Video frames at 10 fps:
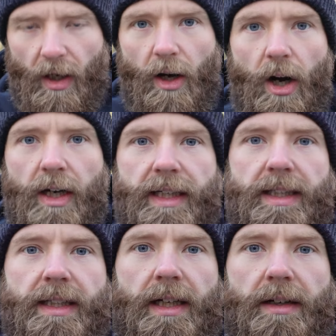
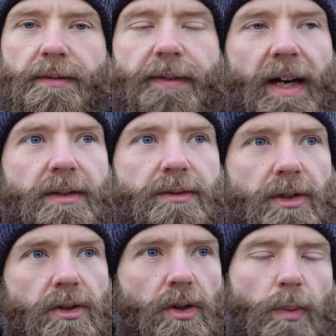I found
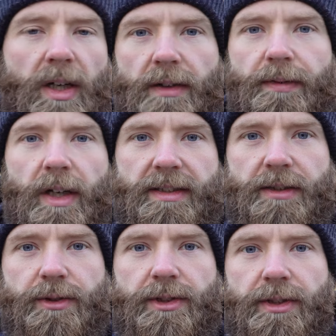when I first
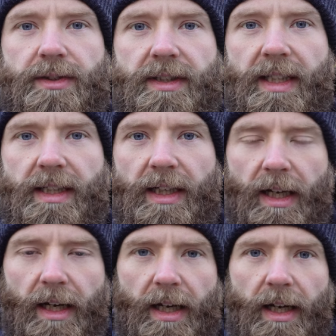introduced it,
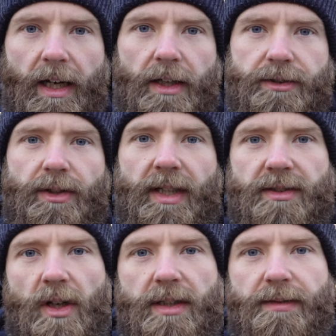so there's
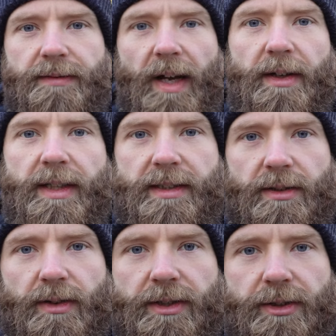kind of varying
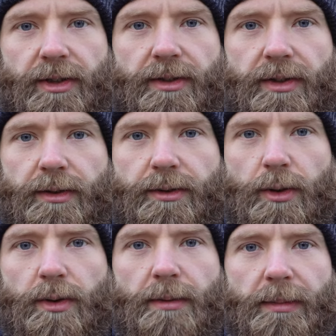degrees you can do.
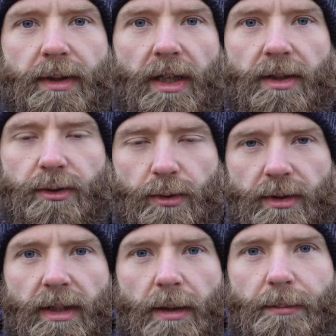Jordan,
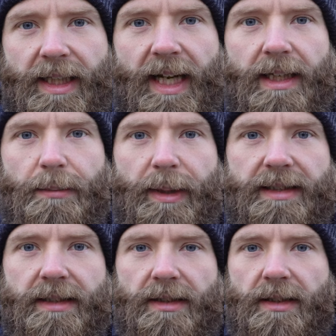Jordan and Michaela
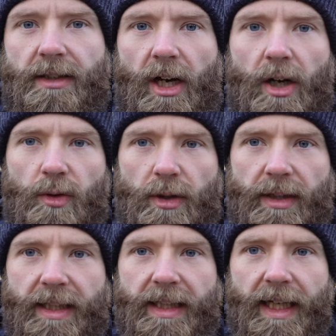Peterson are
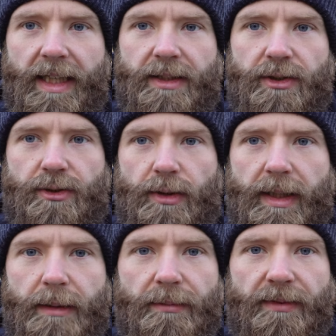at the
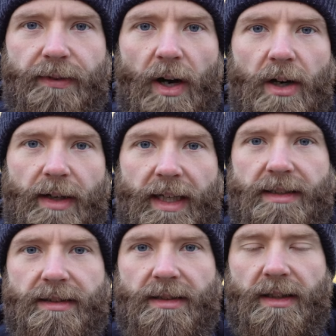extreme far
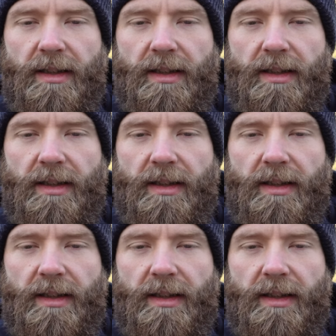end